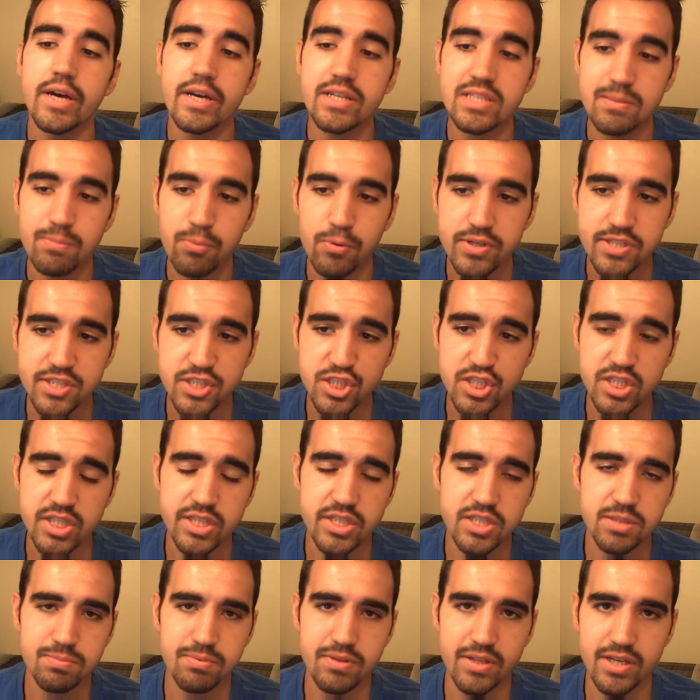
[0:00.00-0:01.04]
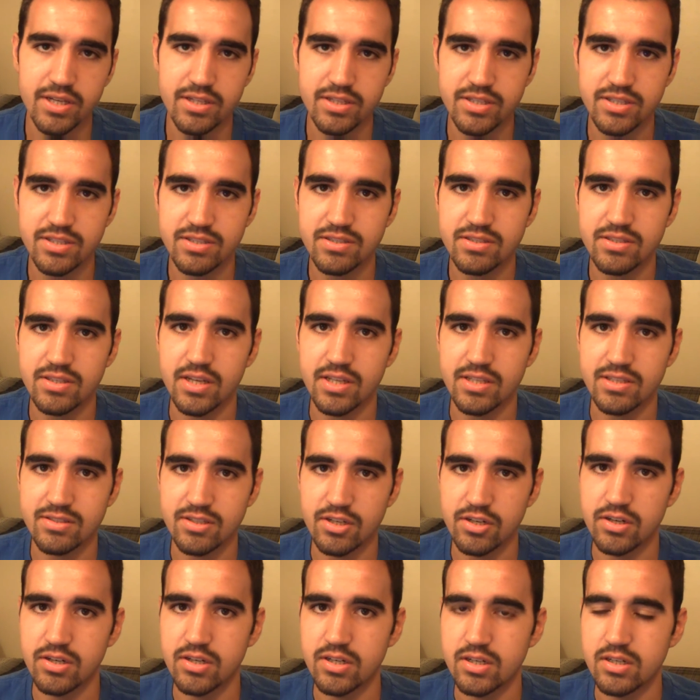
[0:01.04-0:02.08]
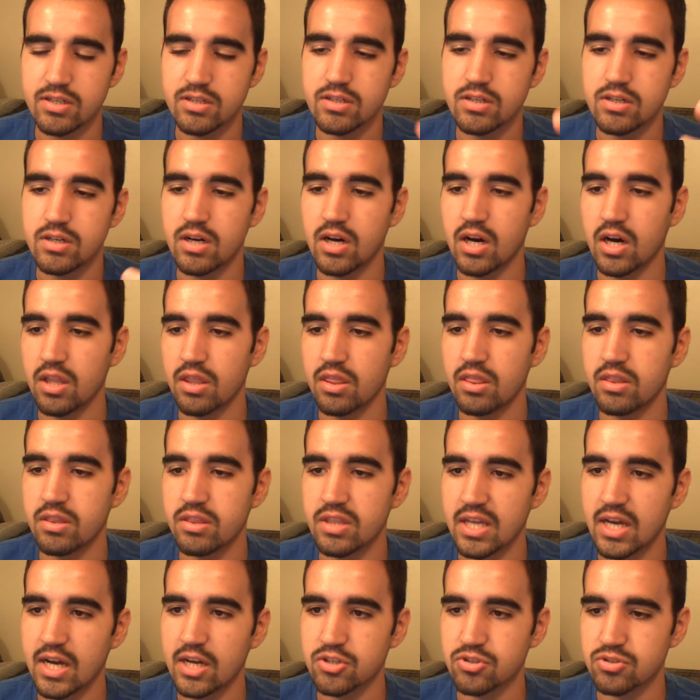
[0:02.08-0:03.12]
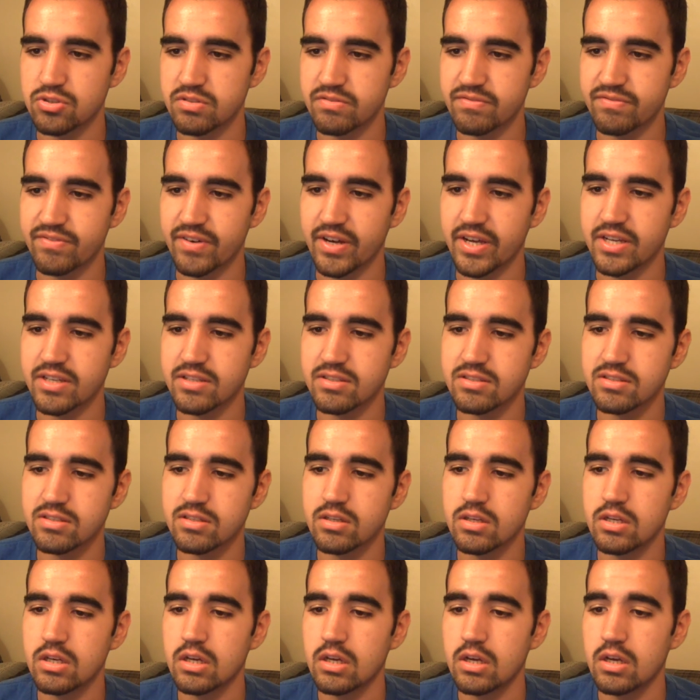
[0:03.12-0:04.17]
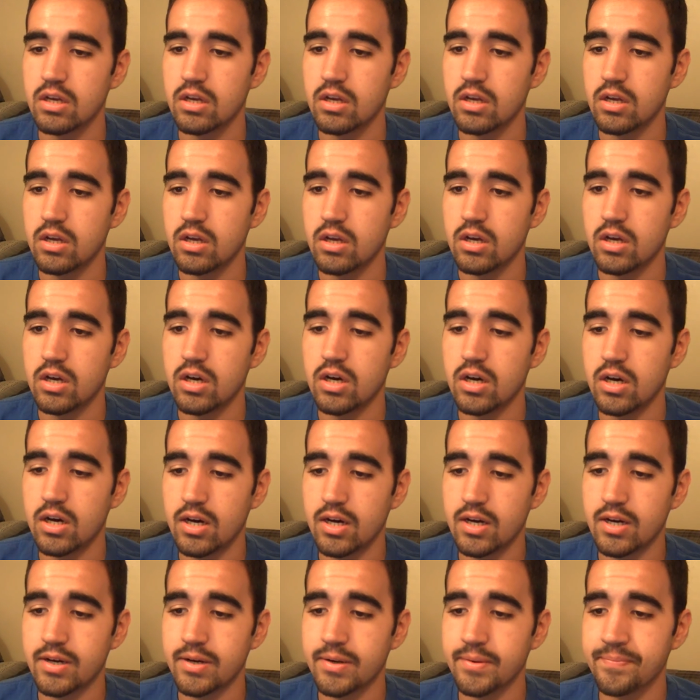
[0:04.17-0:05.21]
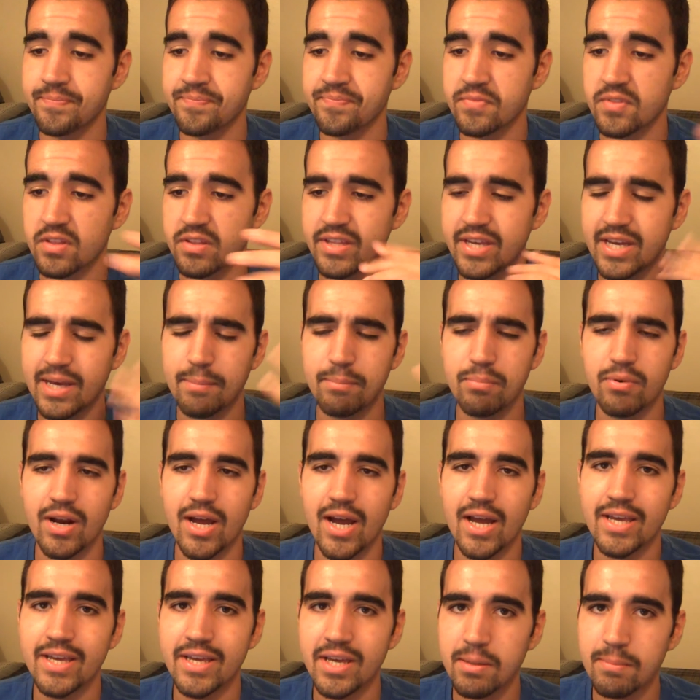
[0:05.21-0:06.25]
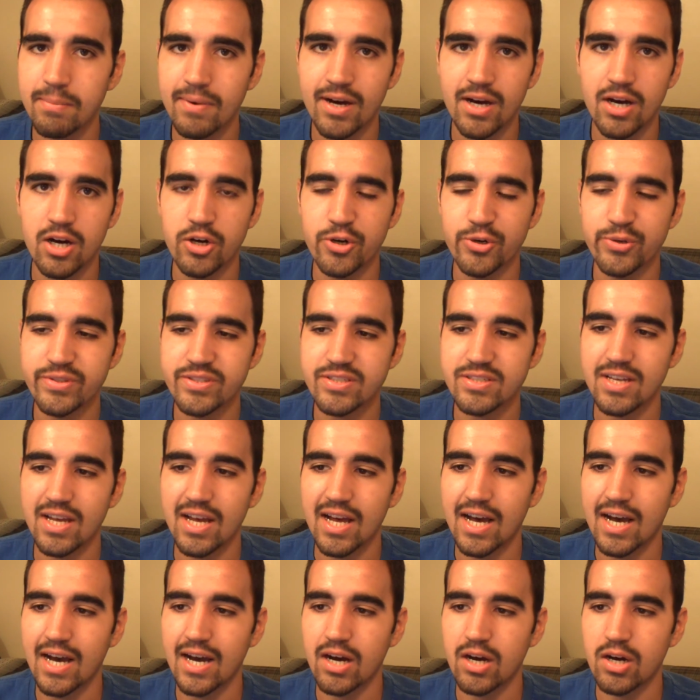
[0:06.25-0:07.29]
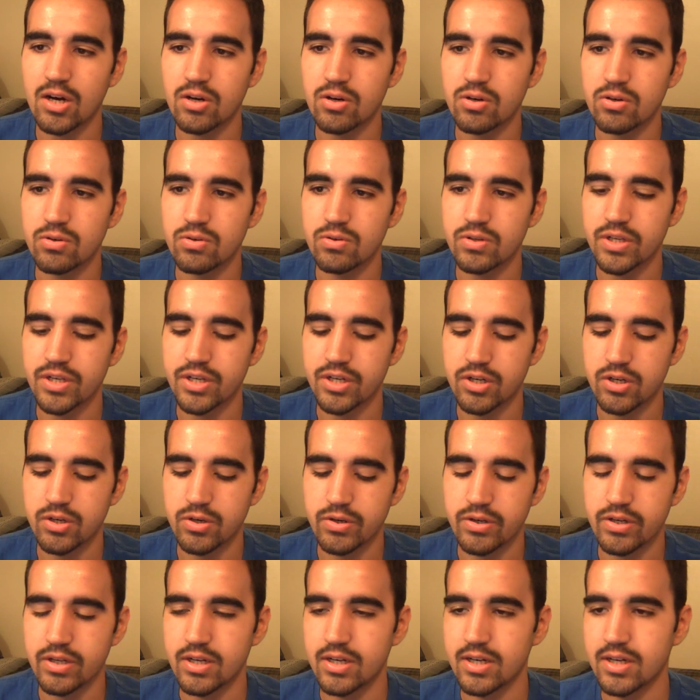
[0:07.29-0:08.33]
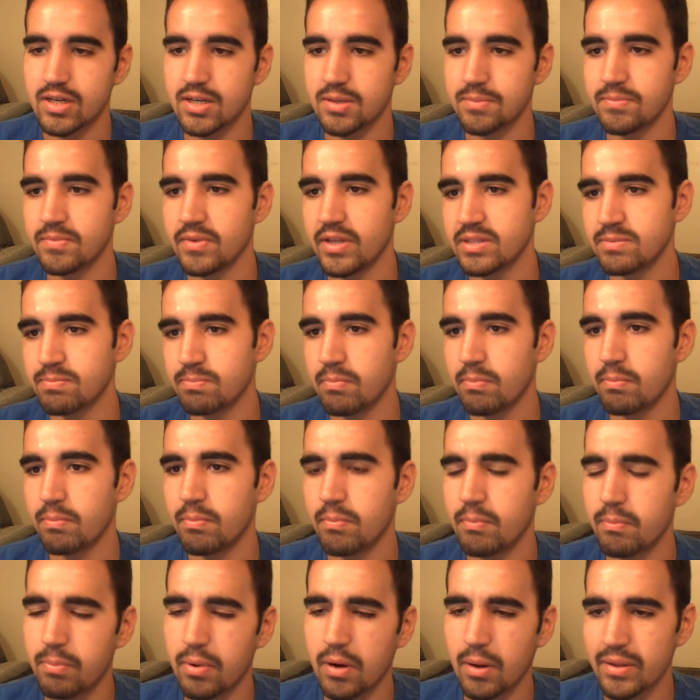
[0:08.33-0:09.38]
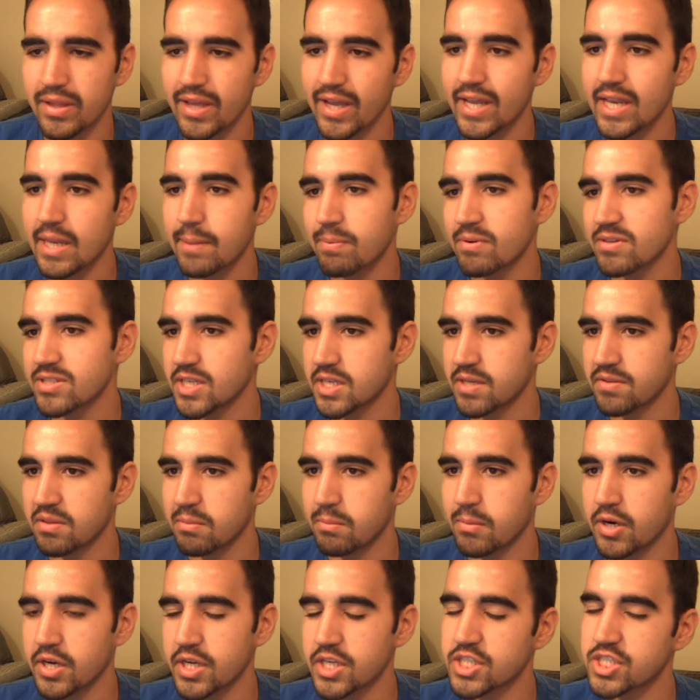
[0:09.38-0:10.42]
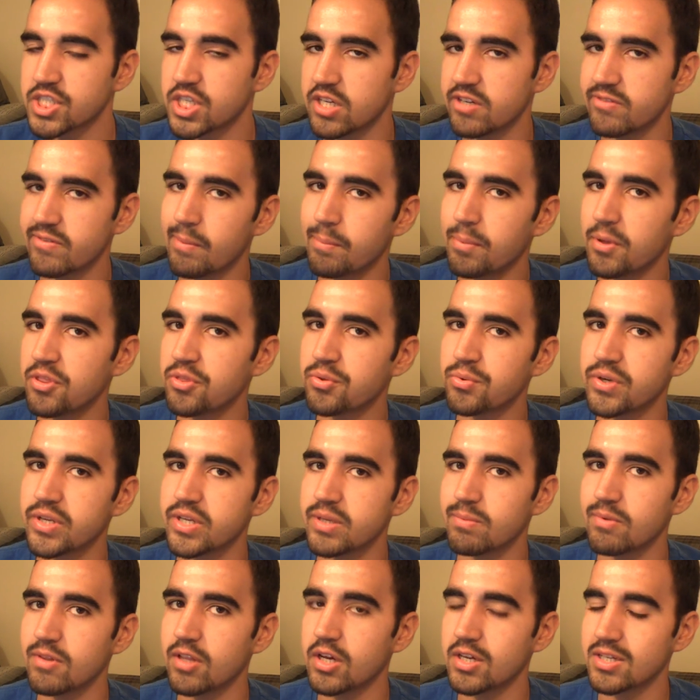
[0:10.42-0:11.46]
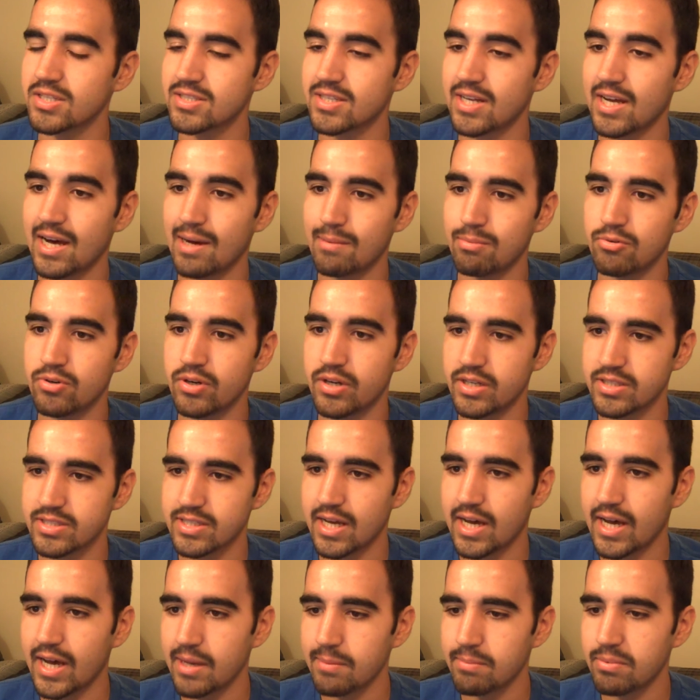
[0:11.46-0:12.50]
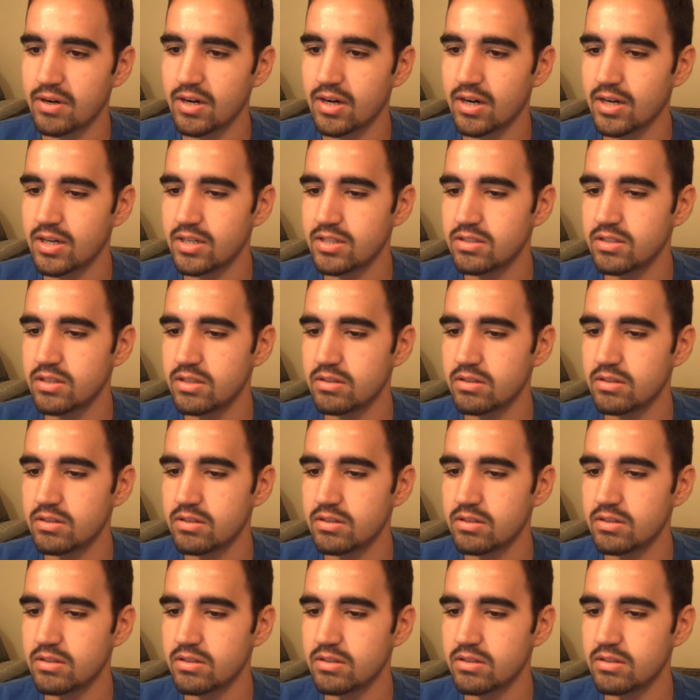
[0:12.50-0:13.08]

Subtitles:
it supports Genius playlists, etc. on the actual device. They kept bragging about how it's probably 80% of the market share of MP3 belongs to Apple and its iPod,